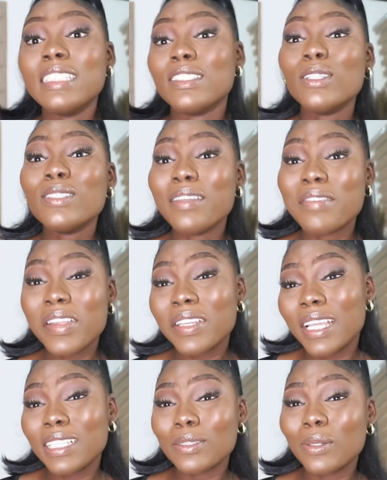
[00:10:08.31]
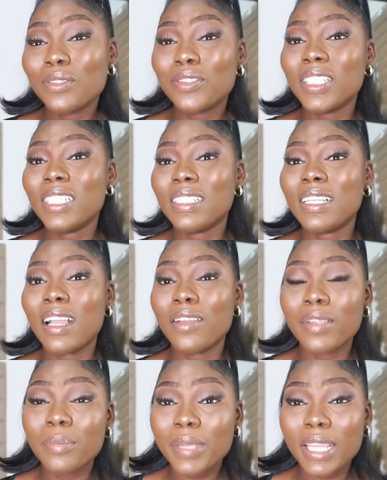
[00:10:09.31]
It's also a very nice country in the
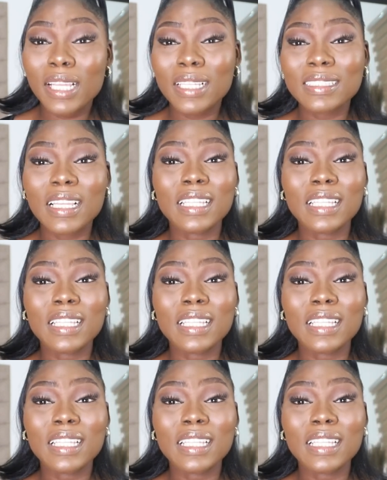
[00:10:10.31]
Caribbean,